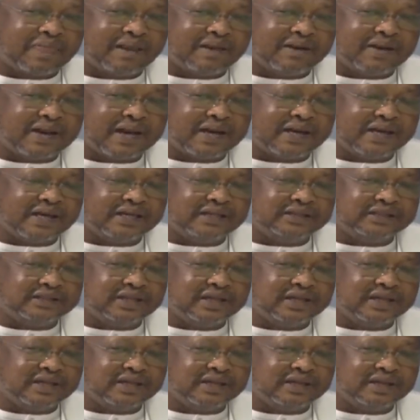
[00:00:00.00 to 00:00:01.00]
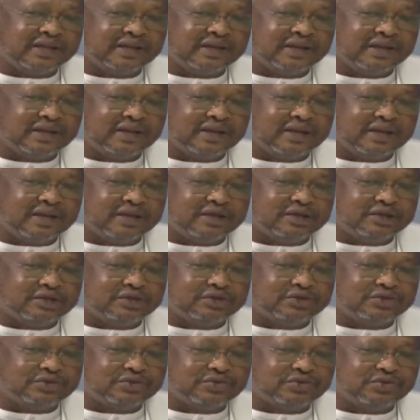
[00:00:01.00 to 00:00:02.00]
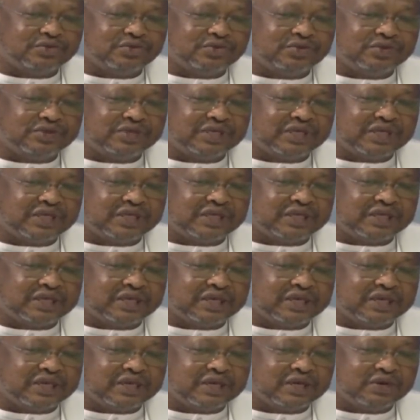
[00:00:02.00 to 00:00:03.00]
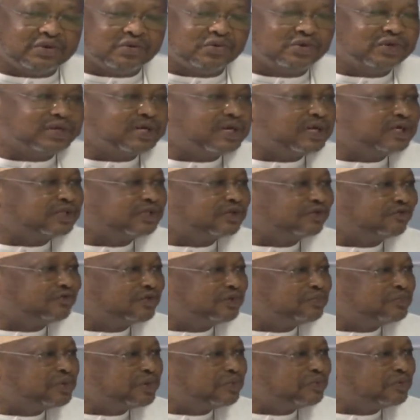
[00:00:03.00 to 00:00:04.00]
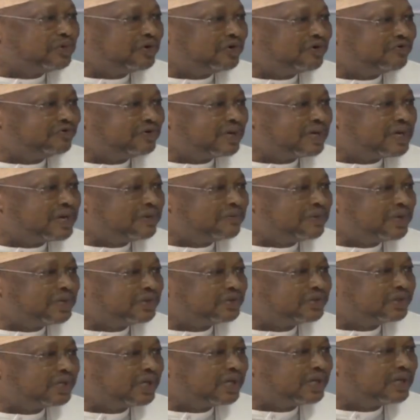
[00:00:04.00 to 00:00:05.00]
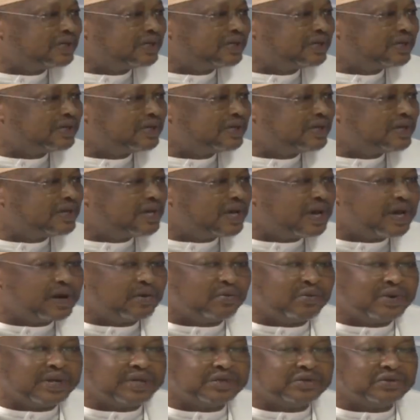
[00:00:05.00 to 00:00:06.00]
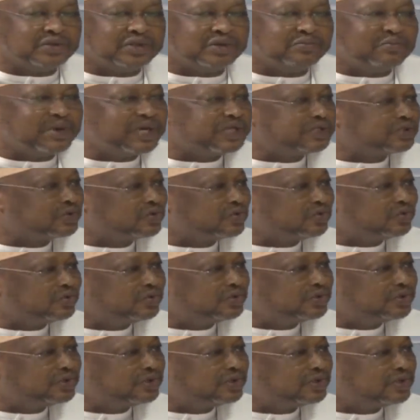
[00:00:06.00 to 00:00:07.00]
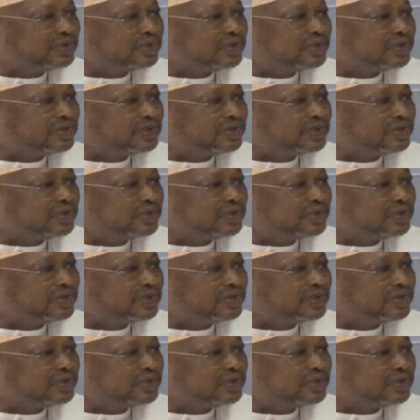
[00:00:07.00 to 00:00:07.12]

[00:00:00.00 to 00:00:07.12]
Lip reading: Like I said, through the goodness of the people of Adamawa State, I went to the best schools.